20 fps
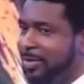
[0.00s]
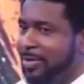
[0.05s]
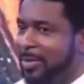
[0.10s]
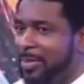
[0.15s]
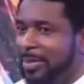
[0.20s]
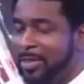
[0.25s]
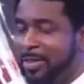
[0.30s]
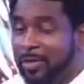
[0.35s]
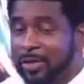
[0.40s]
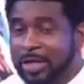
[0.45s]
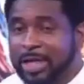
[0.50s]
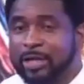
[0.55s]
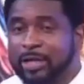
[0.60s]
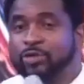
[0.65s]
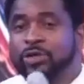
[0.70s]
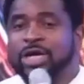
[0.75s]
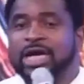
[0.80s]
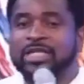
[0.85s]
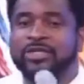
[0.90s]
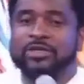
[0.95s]
Okay,
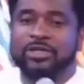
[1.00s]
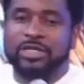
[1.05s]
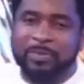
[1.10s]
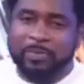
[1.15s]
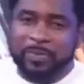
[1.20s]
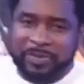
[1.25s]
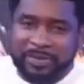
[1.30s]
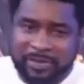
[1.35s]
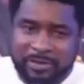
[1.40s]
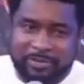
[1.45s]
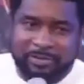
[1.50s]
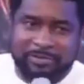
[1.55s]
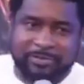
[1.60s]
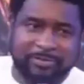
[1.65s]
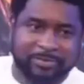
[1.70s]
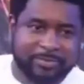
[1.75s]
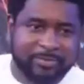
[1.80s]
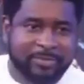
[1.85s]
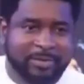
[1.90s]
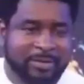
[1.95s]
look at another person
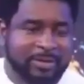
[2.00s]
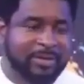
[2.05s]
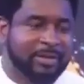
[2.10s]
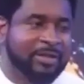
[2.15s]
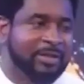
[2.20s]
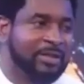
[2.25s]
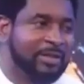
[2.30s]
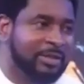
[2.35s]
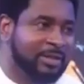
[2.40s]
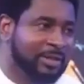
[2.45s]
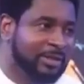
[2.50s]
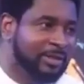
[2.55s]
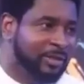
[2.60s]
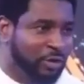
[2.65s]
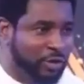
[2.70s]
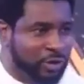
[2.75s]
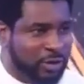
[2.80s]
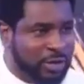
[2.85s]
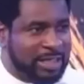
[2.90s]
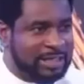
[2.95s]
on
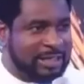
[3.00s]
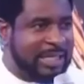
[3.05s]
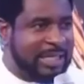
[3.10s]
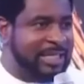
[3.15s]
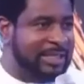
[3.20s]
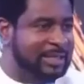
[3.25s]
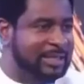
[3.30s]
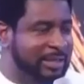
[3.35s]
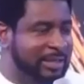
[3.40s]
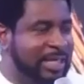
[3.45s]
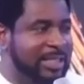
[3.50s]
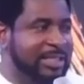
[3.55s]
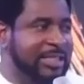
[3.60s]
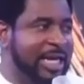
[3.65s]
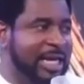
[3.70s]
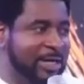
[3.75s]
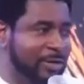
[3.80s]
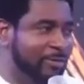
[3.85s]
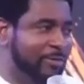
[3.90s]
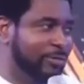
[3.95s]
the other side and say, I
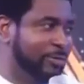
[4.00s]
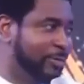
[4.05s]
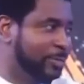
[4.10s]
love you.